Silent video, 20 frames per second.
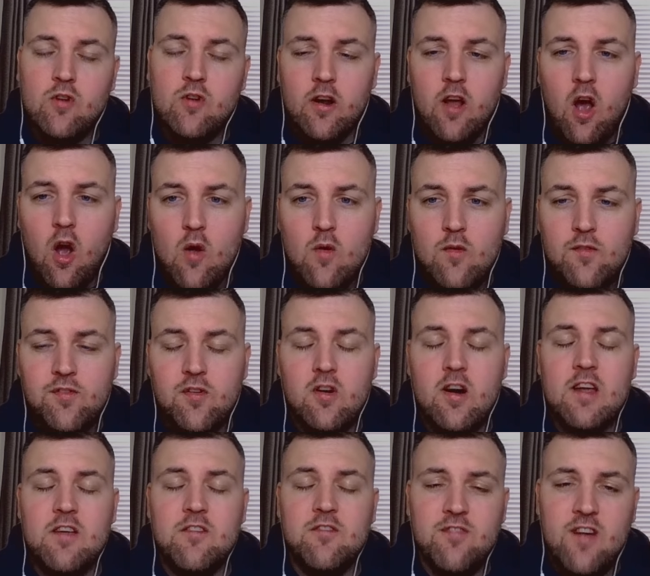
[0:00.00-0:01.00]
got to hope for
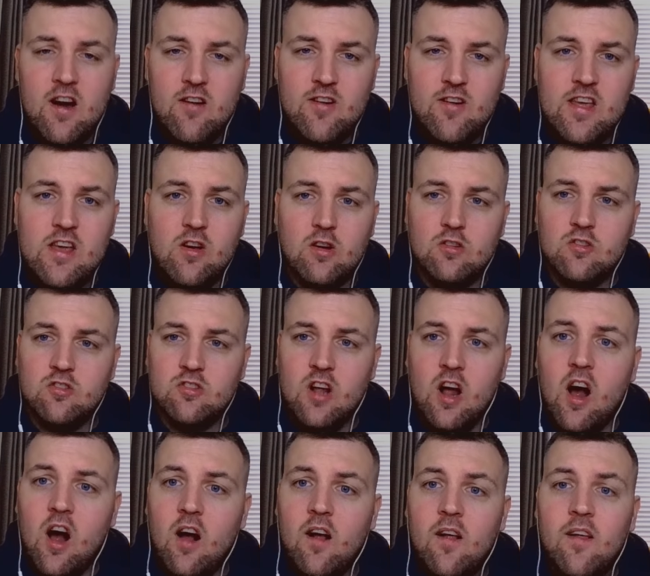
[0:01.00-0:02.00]
a very good
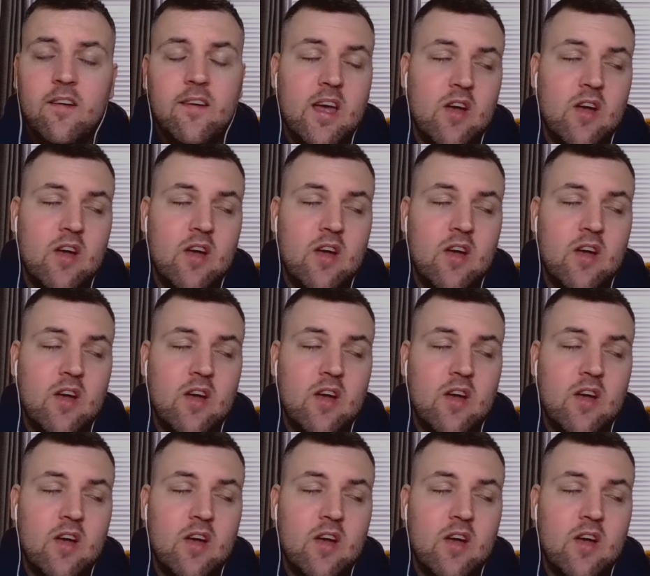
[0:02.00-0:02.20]
start.